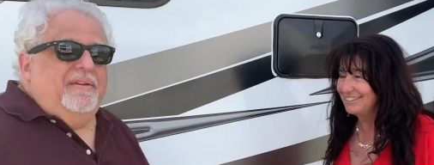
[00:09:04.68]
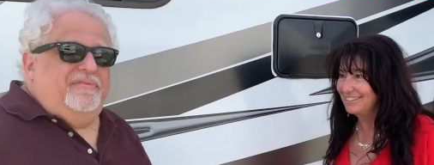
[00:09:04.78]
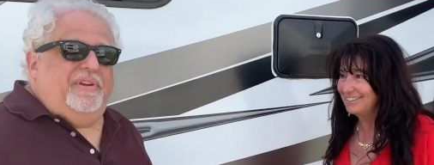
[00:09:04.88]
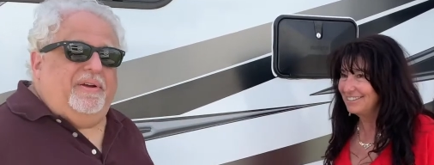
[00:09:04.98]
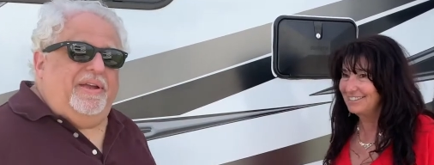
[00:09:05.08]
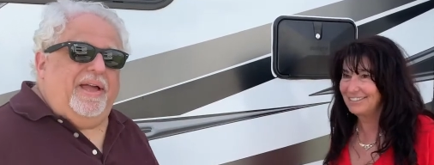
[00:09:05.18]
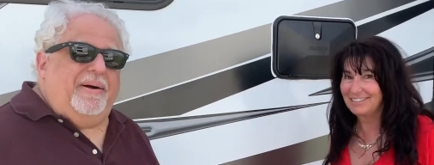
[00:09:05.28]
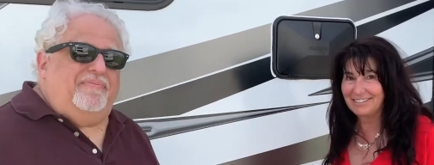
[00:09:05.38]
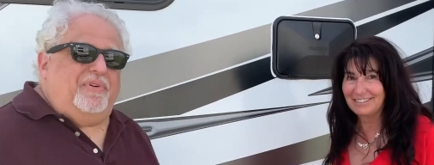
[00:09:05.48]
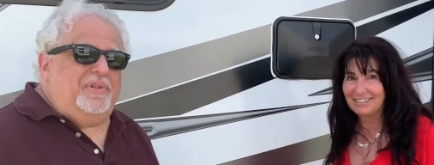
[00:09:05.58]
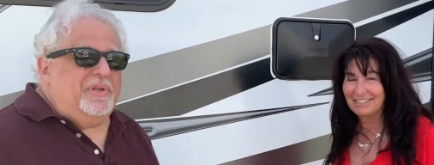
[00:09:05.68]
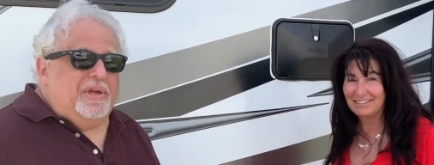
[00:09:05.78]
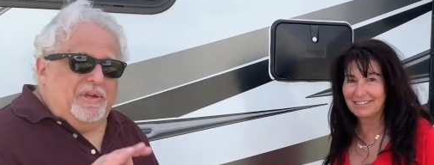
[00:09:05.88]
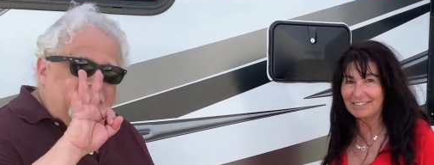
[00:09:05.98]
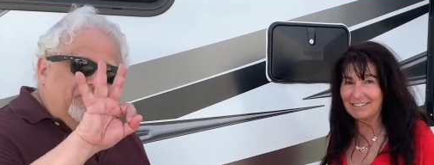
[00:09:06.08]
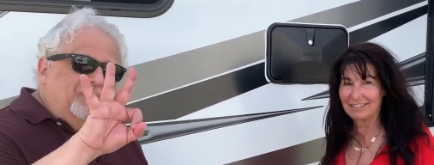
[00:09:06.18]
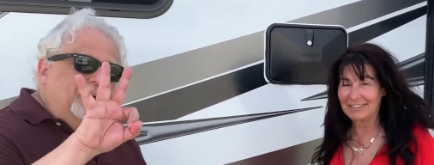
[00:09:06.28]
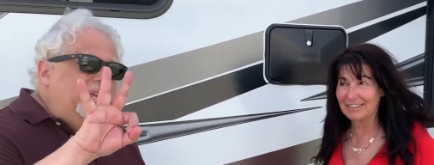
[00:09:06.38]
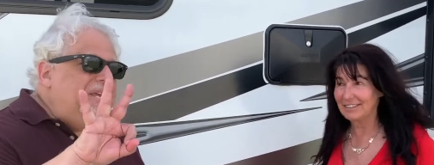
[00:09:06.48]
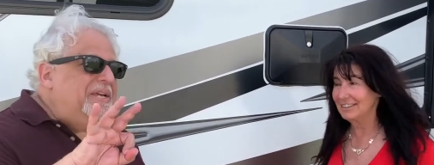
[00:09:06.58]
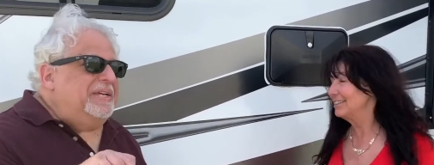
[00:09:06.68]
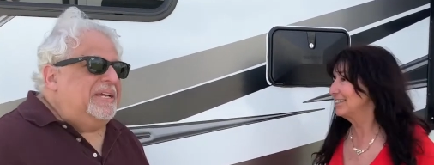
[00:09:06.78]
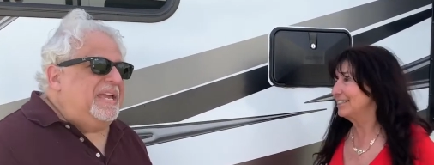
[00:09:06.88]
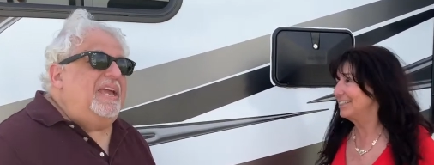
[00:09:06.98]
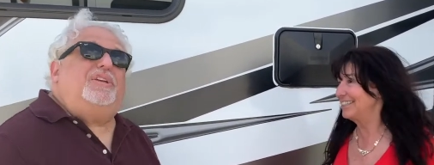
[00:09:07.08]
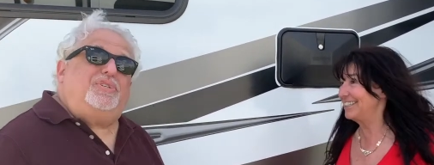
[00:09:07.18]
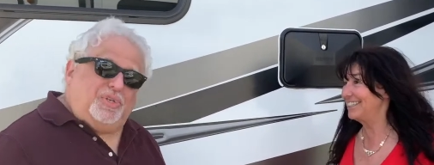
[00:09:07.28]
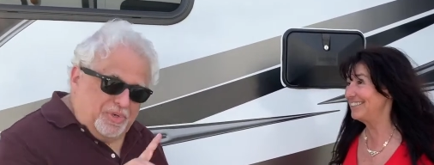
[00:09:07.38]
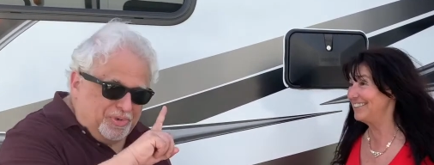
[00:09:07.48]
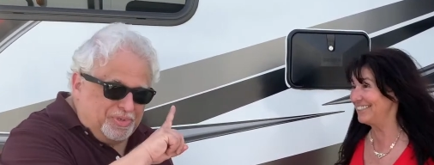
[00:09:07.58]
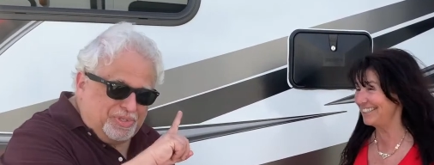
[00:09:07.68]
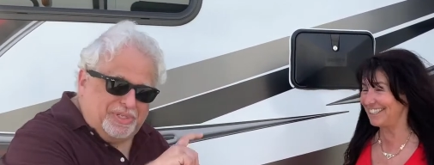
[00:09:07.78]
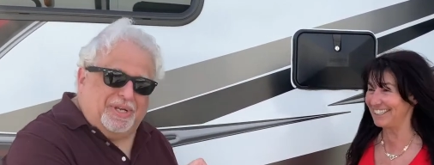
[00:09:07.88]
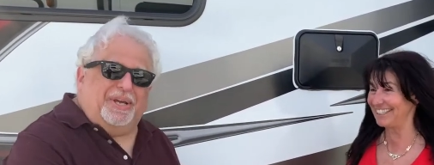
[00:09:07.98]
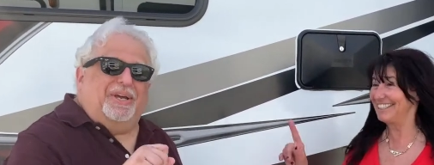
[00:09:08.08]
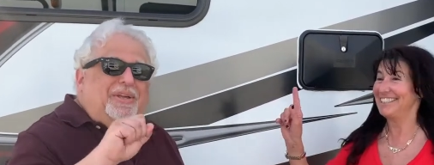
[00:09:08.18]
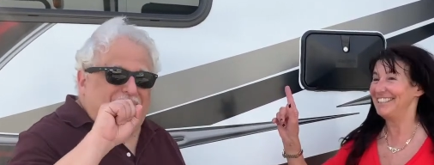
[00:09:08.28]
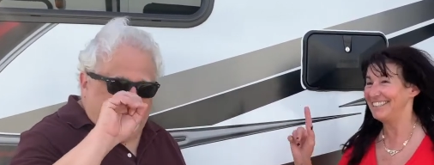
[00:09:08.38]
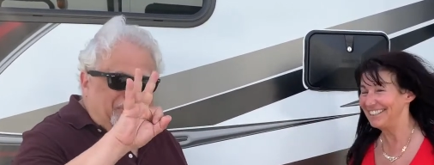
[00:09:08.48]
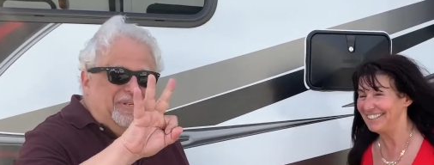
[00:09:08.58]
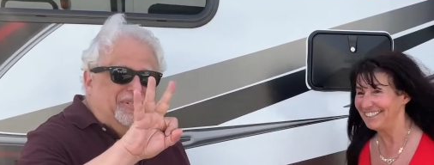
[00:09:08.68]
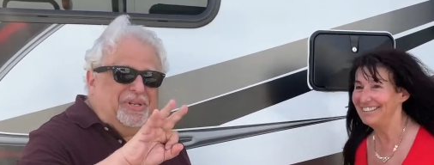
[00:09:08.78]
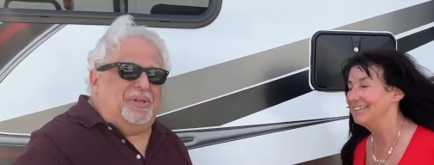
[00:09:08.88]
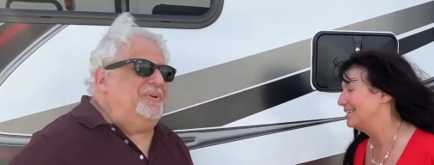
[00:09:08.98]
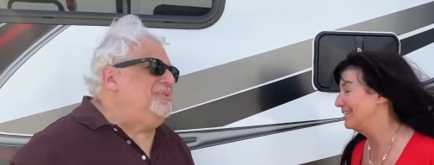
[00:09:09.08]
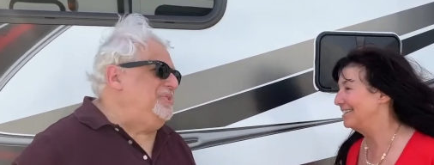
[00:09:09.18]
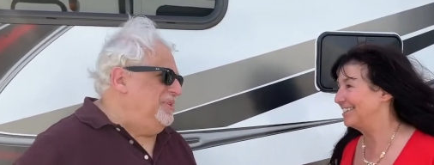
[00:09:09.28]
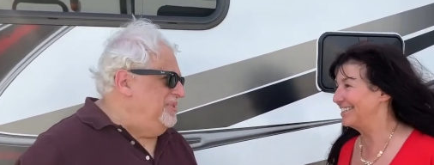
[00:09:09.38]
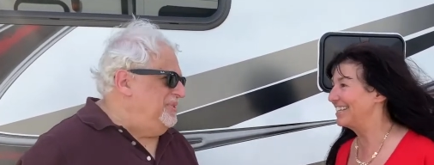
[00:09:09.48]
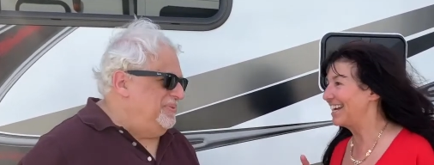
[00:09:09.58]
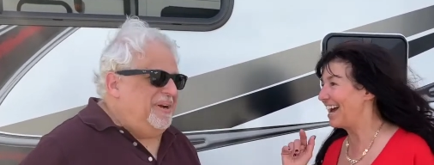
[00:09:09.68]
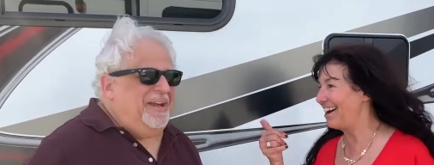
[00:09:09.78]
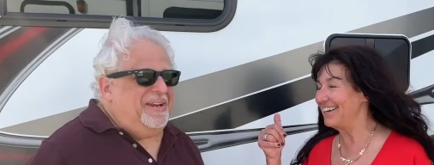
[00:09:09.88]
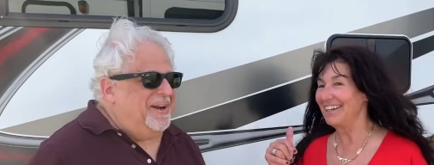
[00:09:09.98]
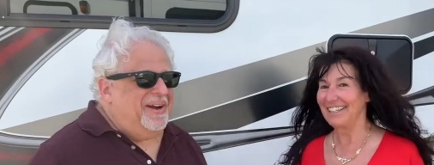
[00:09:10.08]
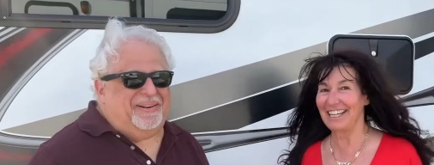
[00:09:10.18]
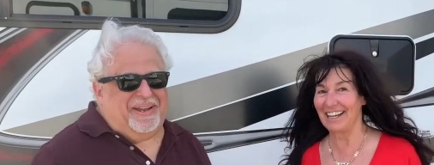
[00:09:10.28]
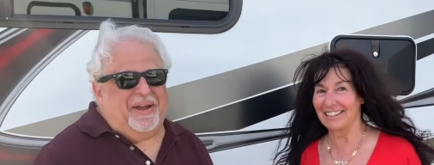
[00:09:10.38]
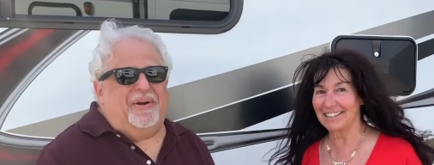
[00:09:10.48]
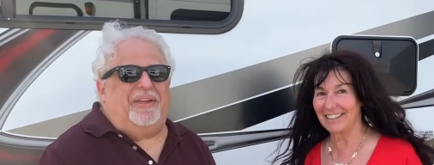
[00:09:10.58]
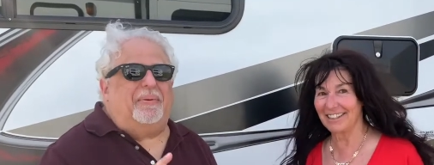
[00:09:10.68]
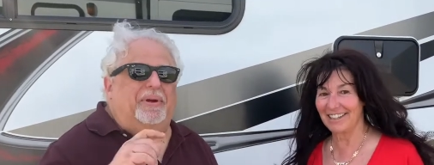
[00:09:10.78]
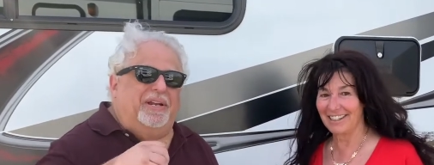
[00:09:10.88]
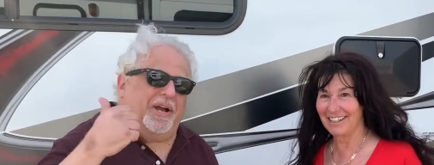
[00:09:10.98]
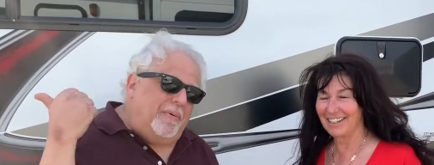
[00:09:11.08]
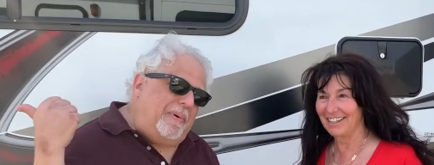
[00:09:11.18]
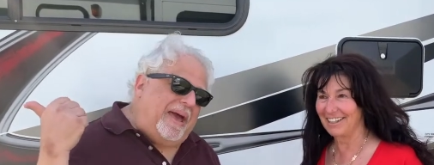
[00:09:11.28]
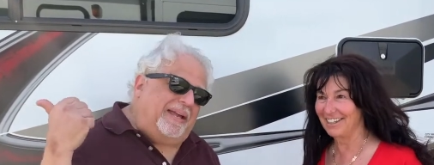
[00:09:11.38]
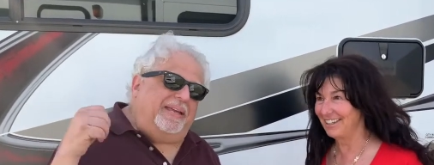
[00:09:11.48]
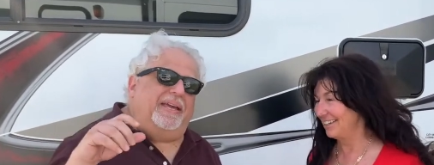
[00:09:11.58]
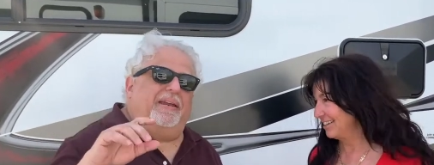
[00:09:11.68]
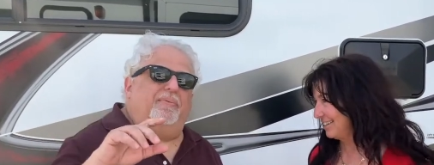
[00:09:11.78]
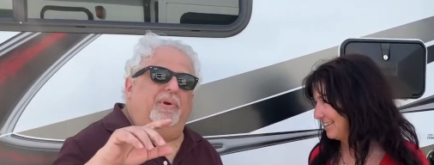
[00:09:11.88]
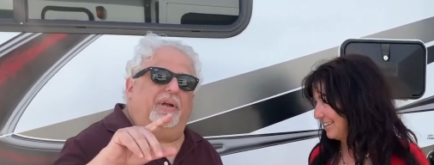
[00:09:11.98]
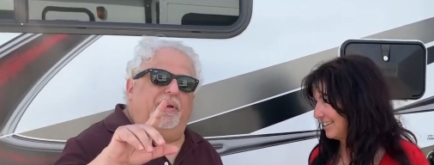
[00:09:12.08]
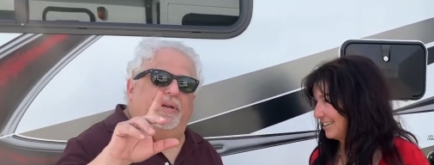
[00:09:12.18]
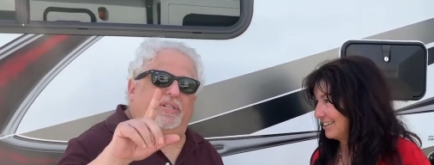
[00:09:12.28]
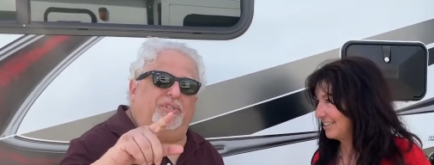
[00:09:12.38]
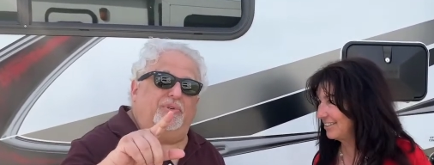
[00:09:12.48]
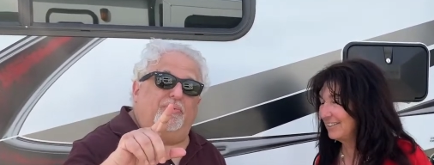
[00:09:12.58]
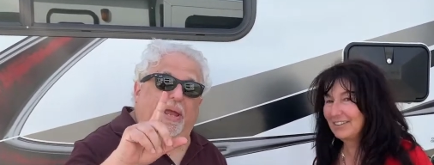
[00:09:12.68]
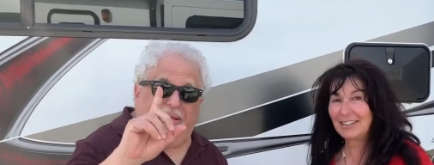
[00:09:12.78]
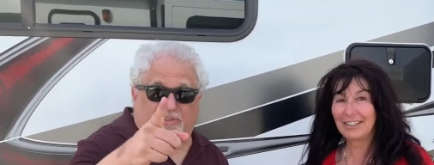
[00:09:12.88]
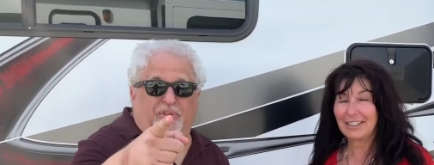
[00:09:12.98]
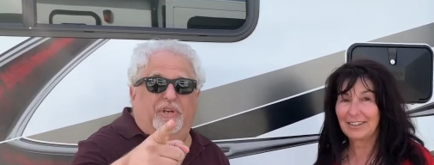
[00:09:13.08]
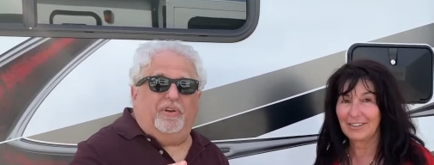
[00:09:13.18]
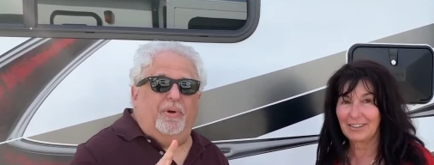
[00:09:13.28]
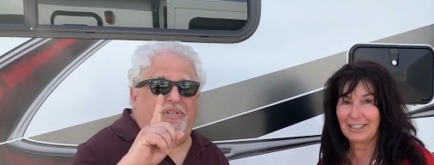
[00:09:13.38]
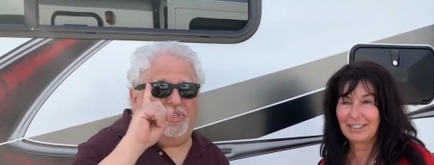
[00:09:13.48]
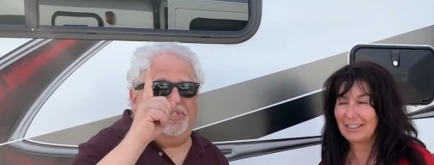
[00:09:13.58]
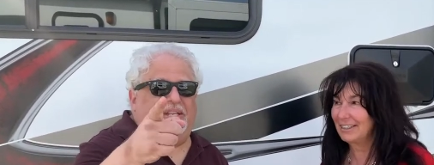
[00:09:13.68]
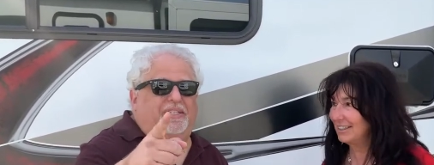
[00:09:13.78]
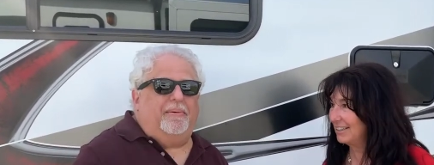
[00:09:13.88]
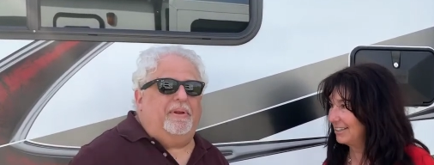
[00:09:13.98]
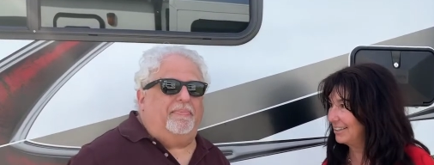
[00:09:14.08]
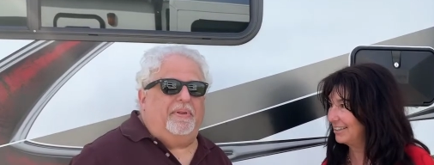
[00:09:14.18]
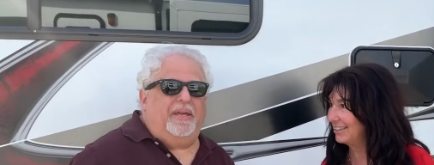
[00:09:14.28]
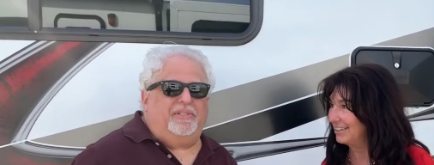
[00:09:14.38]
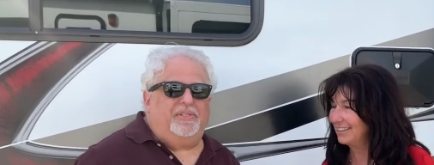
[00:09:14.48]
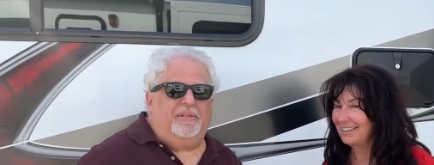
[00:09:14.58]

Speaker 1: very helpful three issues, three solutions, right? All right, yes. okay, we're gonna go back in and we're going to answer your questions. That's coming up next.